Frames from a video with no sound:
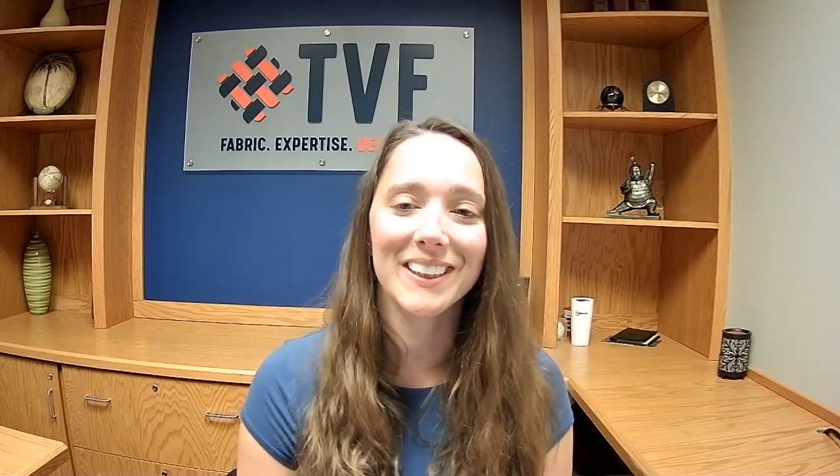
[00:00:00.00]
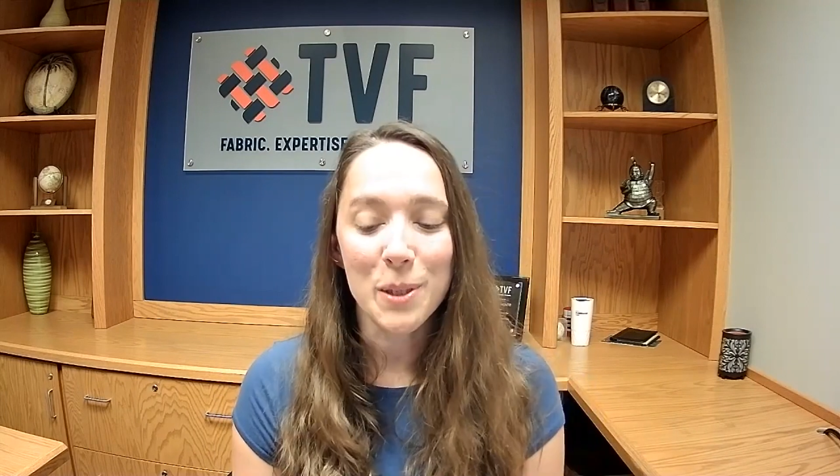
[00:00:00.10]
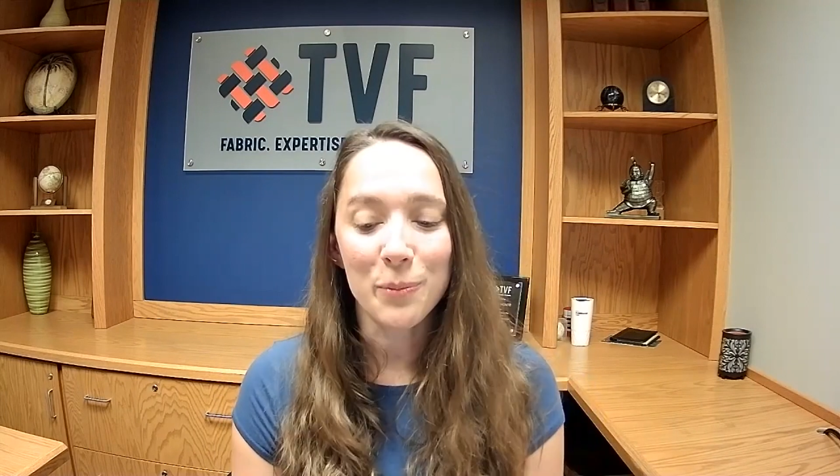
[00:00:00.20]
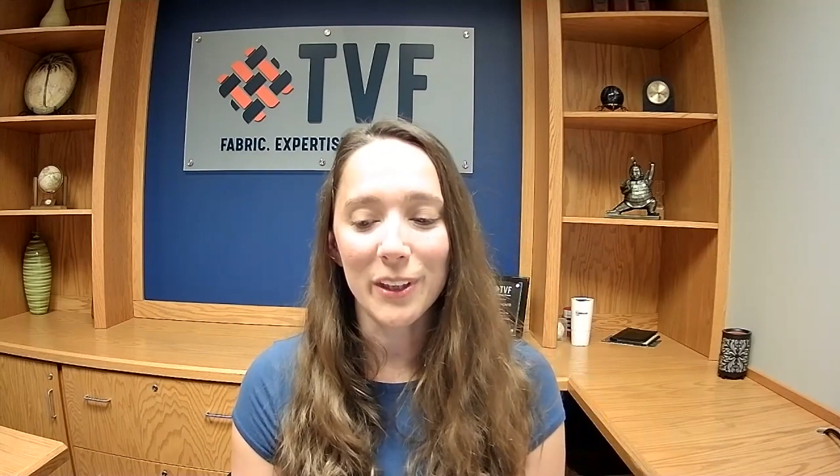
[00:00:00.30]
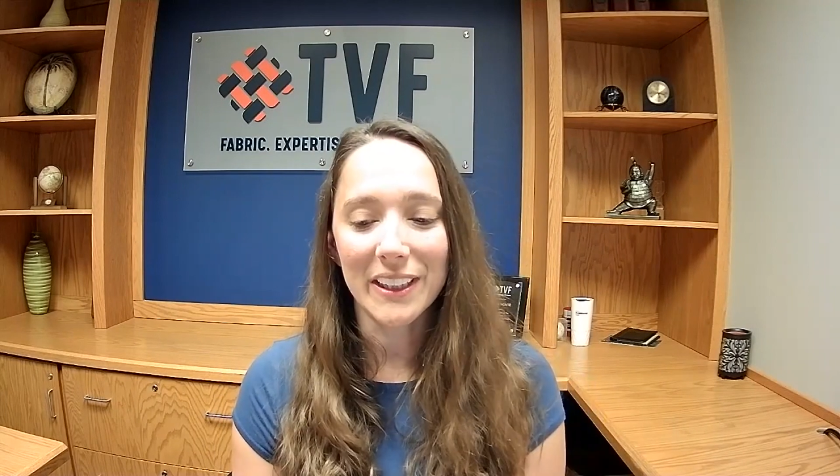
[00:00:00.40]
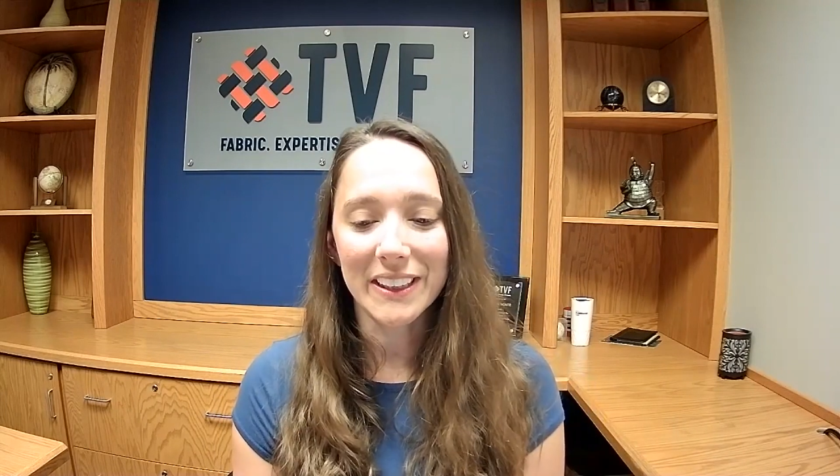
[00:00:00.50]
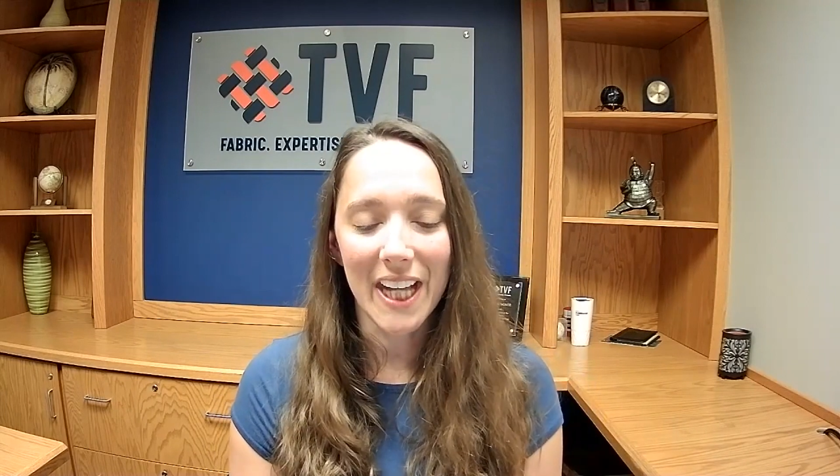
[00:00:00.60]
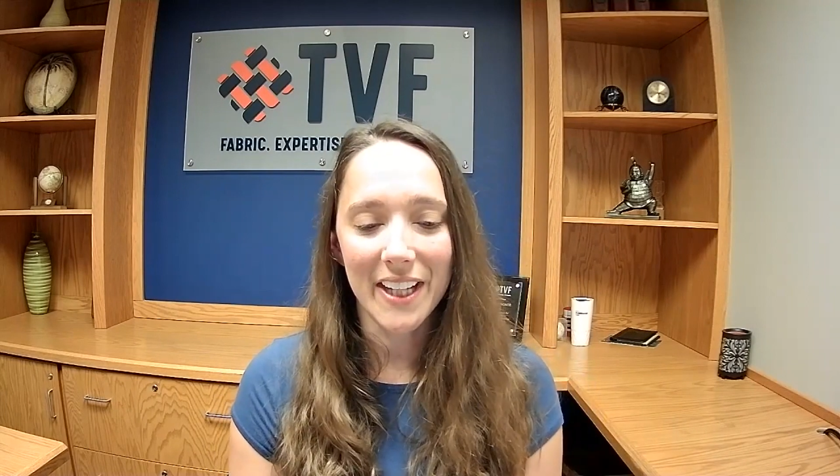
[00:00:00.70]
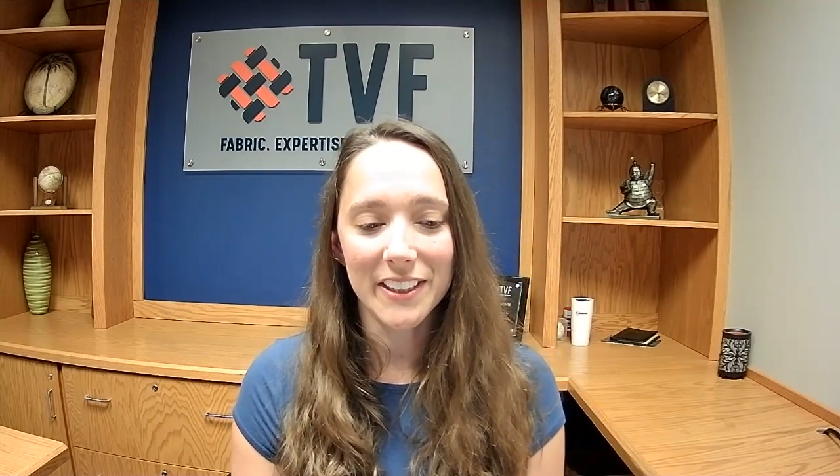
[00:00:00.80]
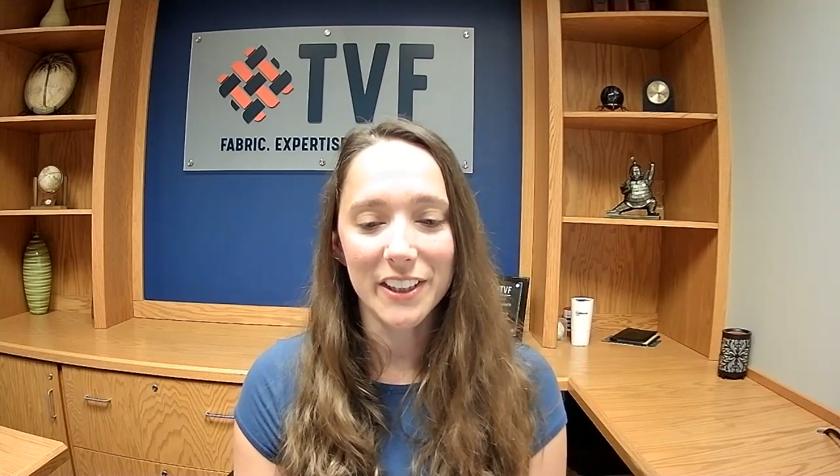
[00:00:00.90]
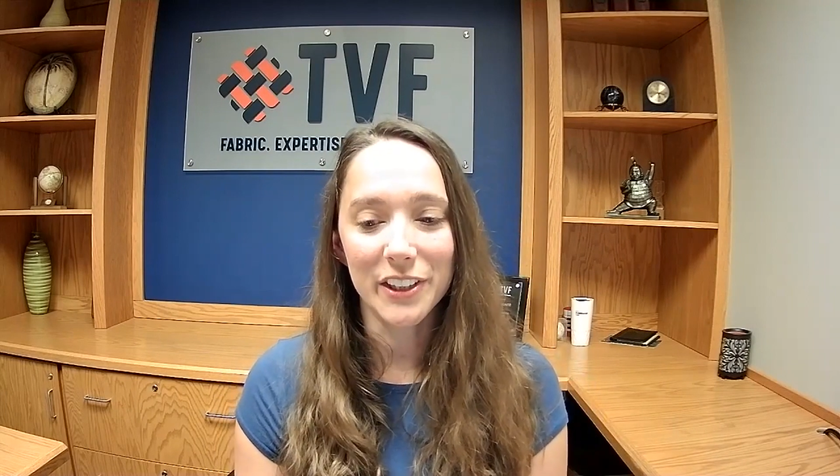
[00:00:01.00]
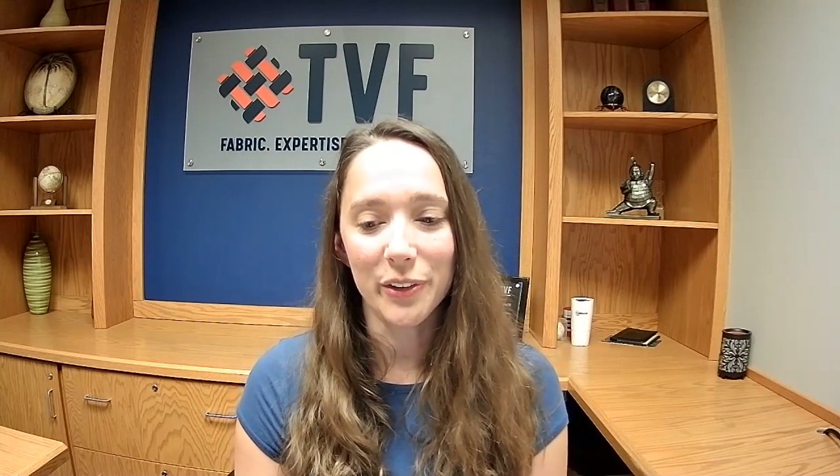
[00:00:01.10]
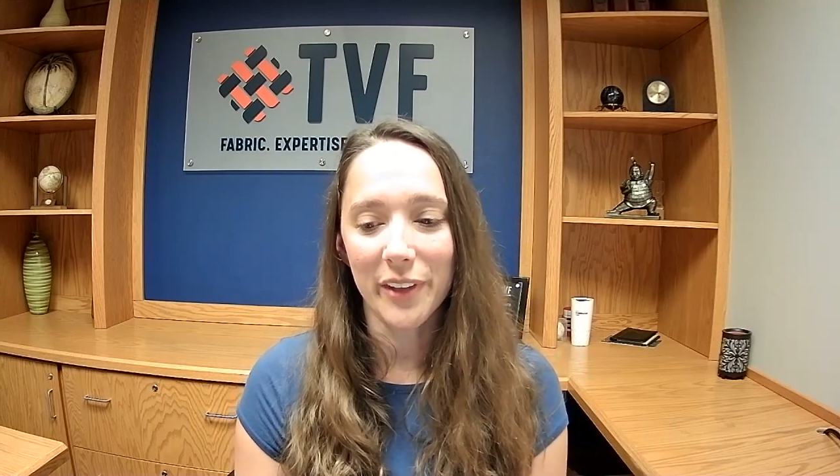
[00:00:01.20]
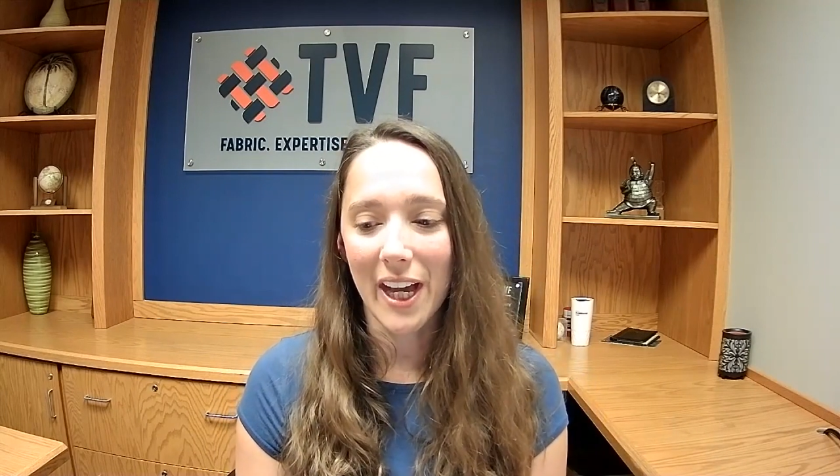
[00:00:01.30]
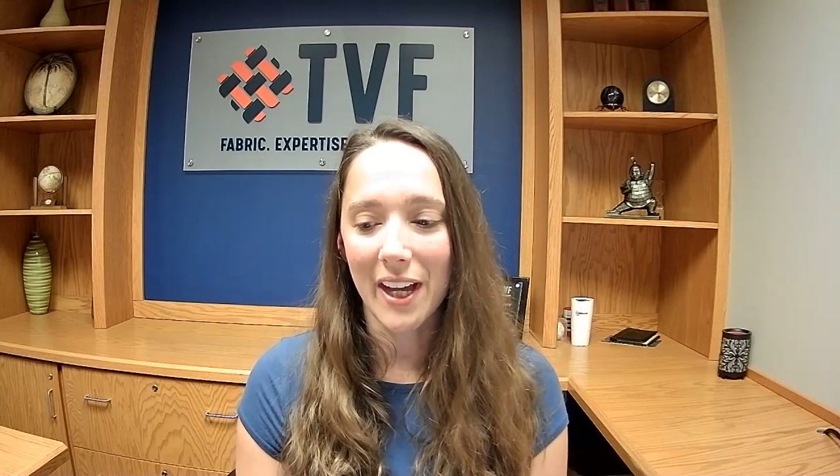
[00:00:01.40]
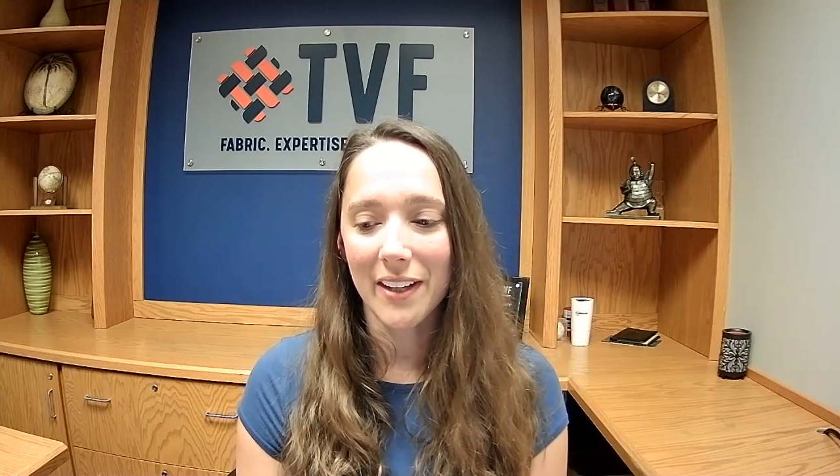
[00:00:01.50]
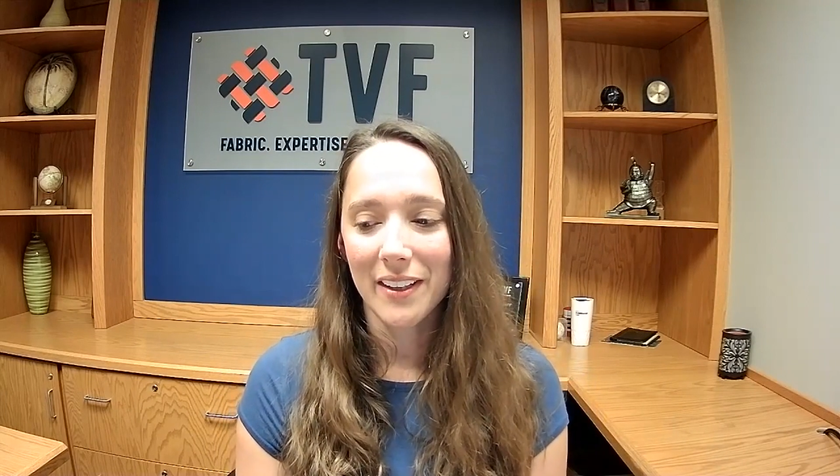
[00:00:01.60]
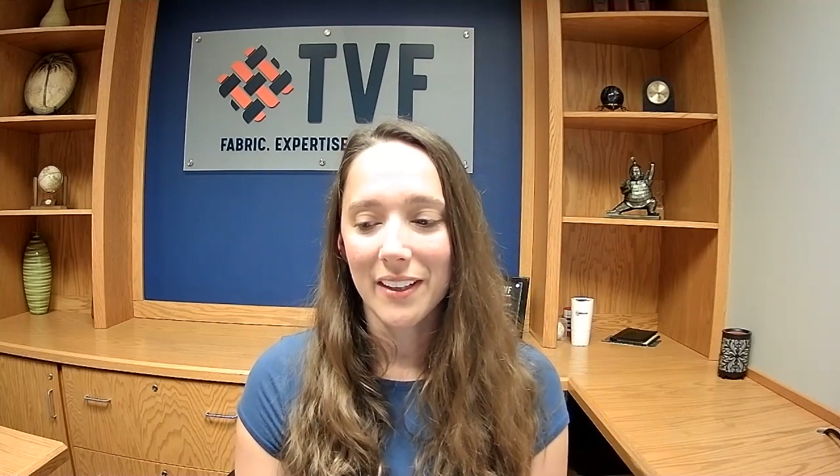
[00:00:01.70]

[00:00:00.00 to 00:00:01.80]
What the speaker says: So I'm really excited to do that.